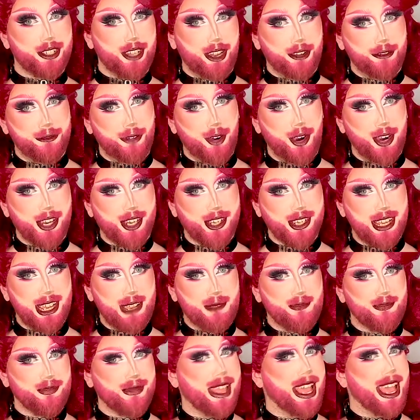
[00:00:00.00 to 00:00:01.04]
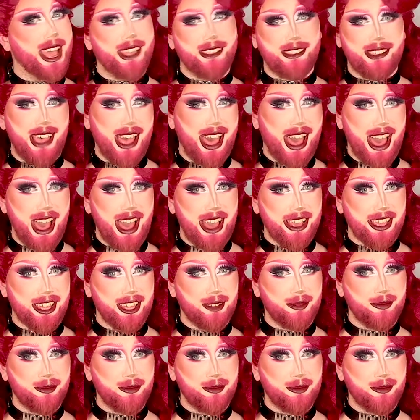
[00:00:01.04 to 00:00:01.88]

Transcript: Unfortunately, it's a hag.